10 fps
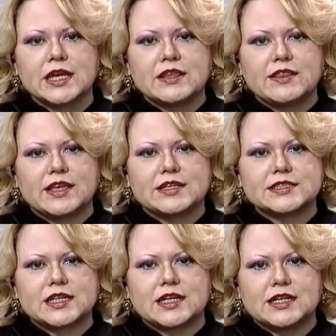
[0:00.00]
that
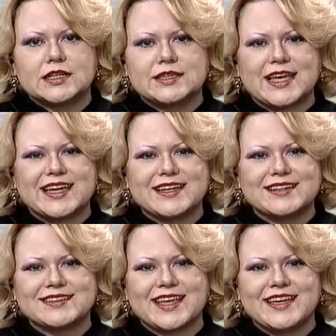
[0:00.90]
uh, they
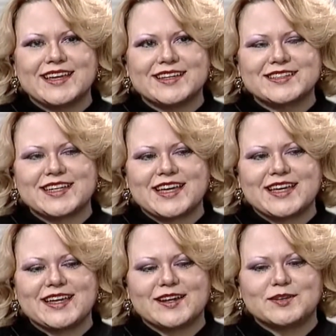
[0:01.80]
they get
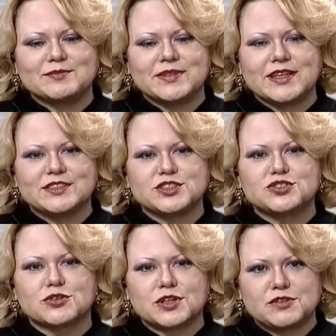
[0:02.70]
a um,
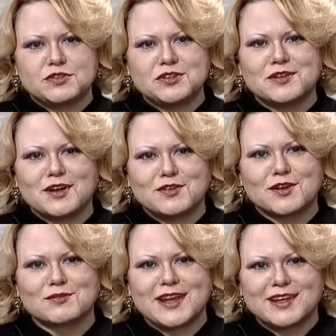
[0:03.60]
distorted view of on
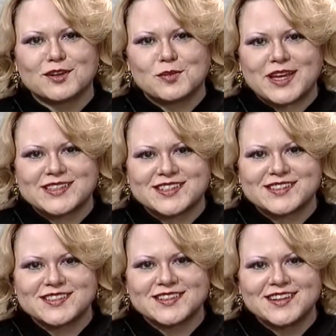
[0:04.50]
a regular
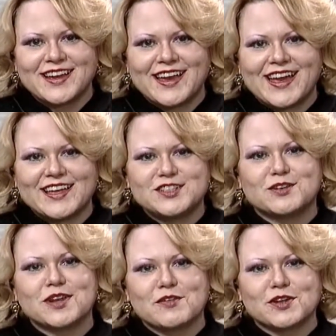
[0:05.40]
basis, and
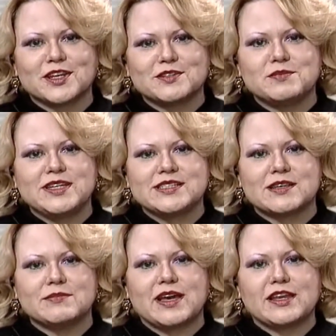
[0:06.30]
don't ever get to meet
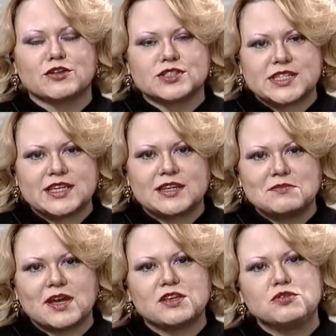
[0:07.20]
somebody or see
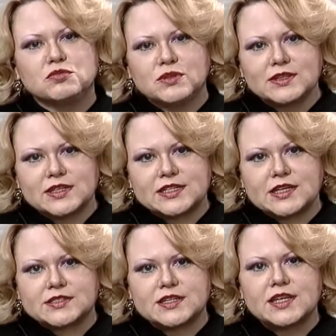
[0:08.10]
anybody who really
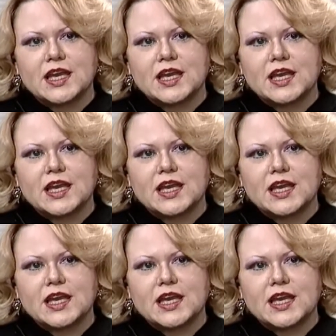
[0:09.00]
does it,